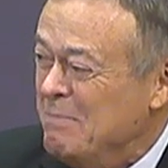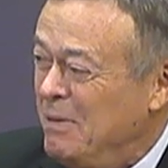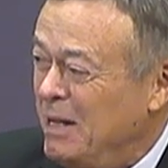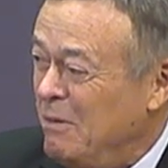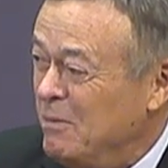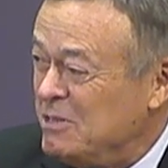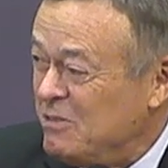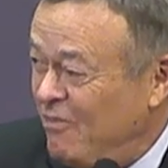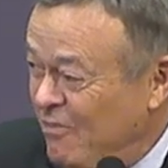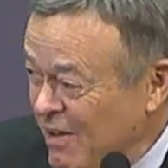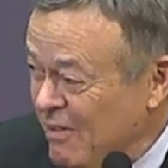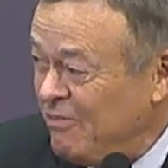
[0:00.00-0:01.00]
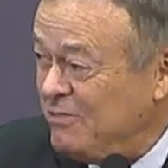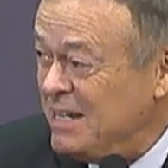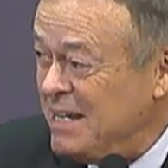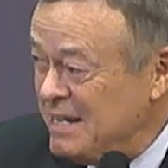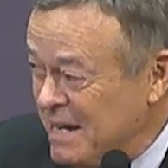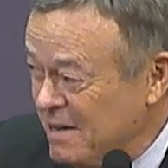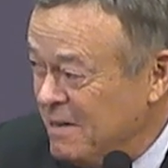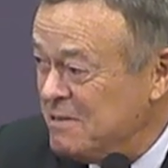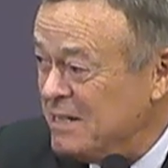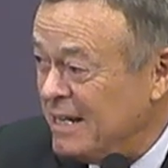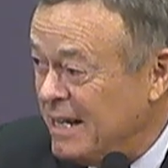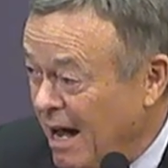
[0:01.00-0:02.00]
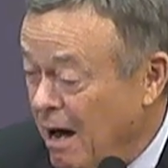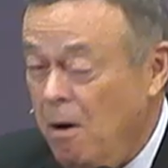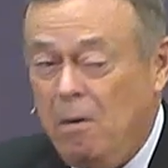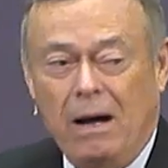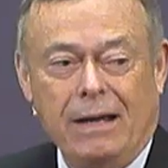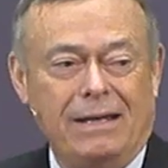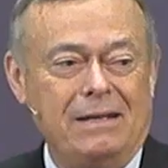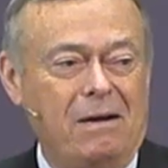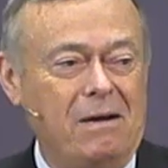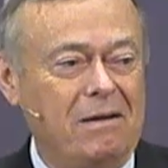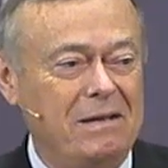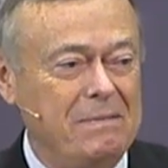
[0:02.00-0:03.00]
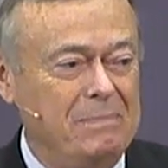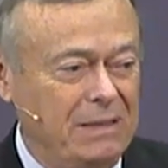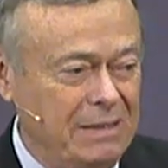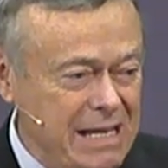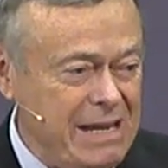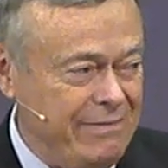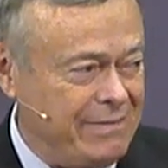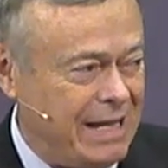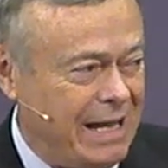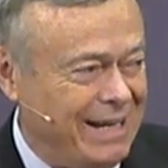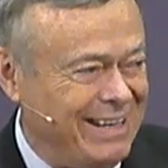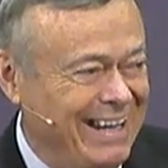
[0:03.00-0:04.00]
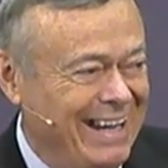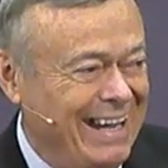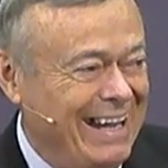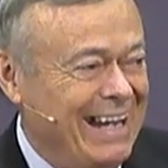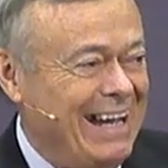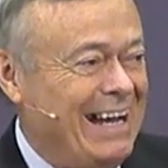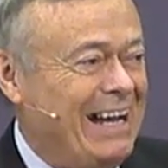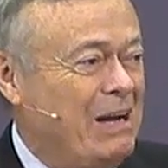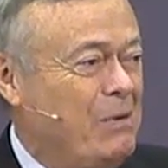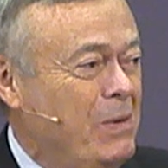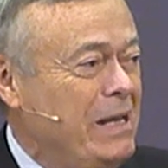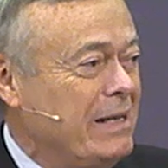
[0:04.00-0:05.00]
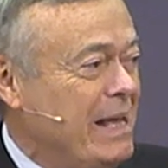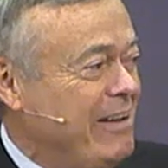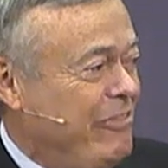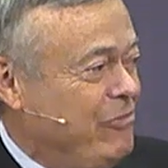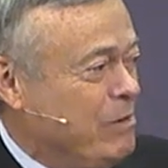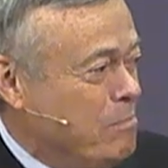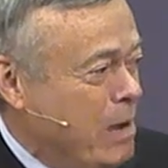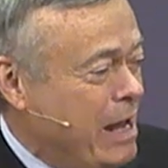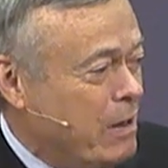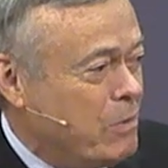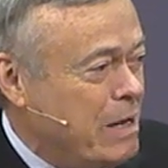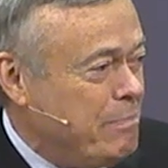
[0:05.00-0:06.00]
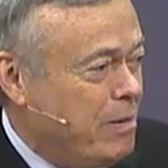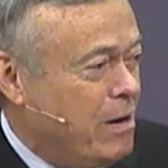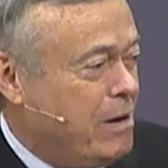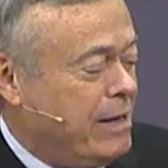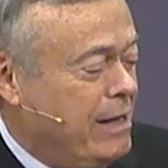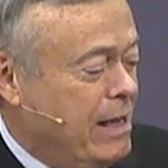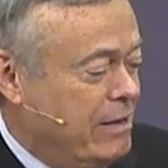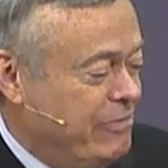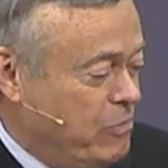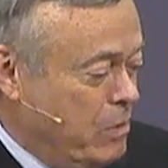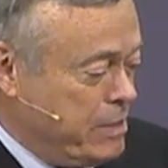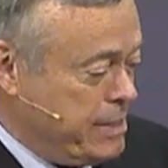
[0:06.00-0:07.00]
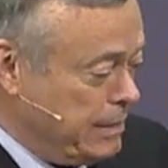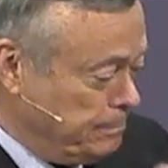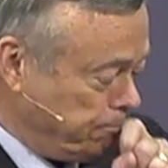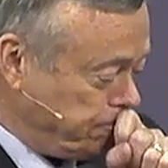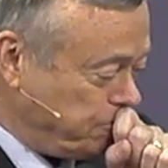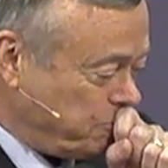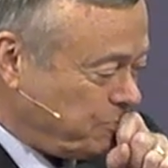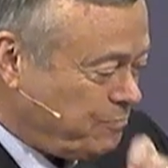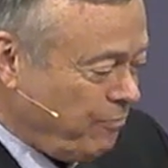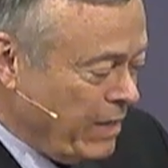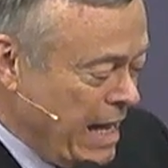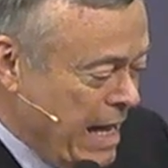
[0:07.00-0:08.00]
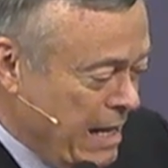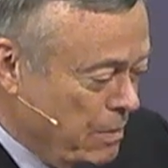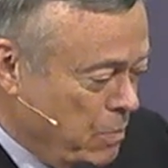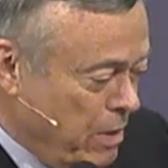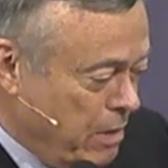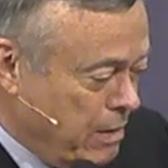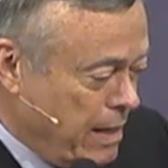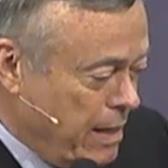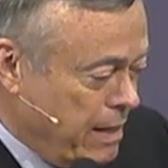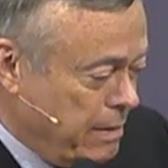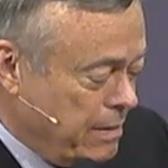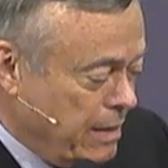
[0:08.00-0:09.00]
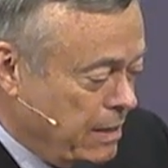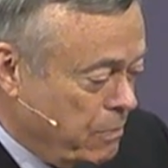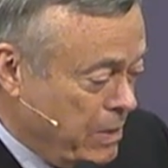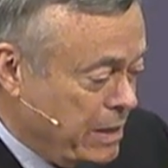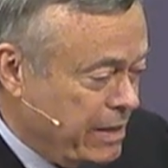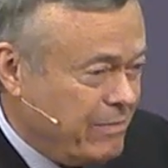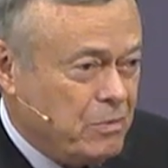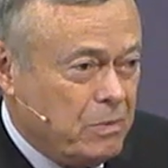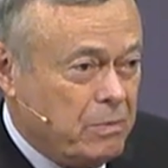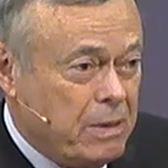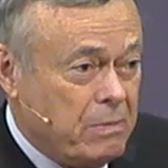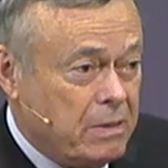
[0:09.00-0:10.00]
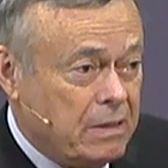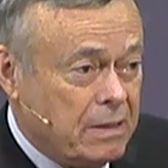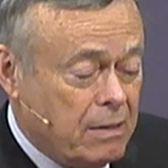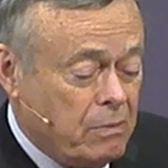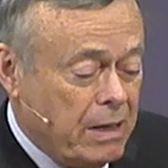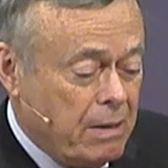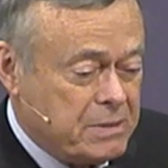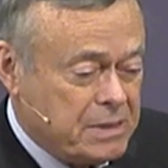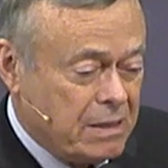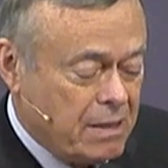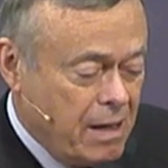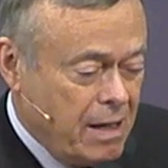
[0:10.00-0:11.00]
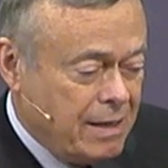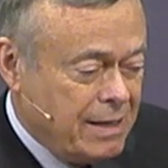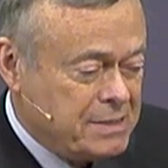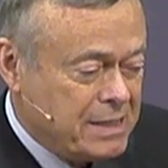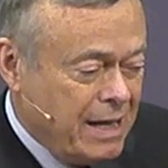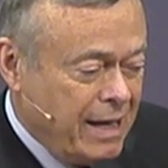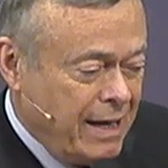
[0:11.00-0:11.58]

but it was 50 years ago. I can hardly believe that. Uh, we left from Monterey Park, California, uh, where I, uh, we lived when, we were in, when I was in college.